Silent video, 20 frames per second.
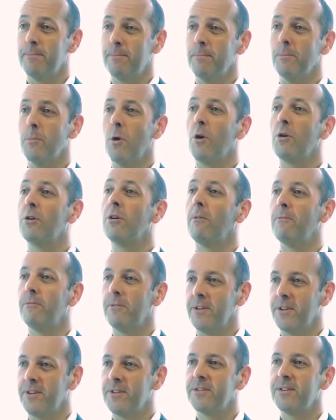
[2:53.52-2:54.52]
more
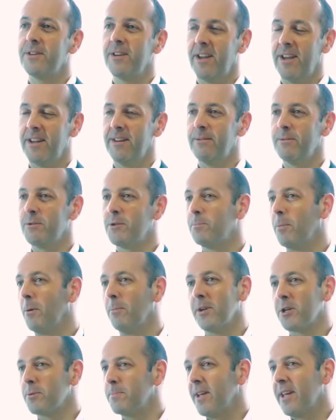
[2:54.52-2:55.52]
confident in
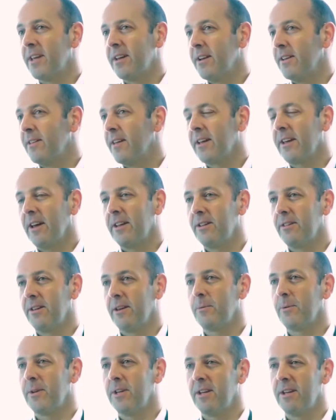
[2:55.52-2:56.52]
public speaking and that kind of
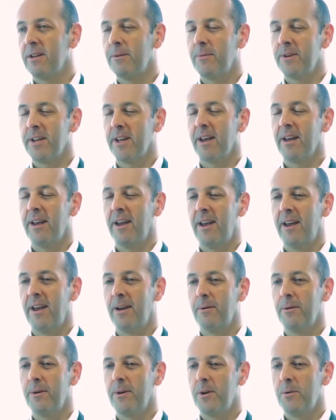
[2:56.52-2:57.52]
thing when you've
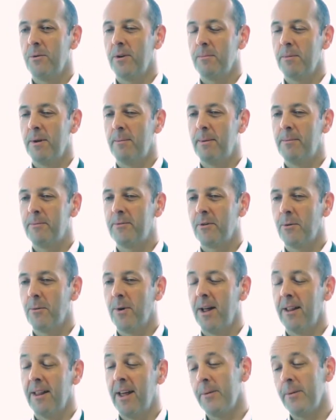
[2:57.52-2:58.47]
been a member for a while.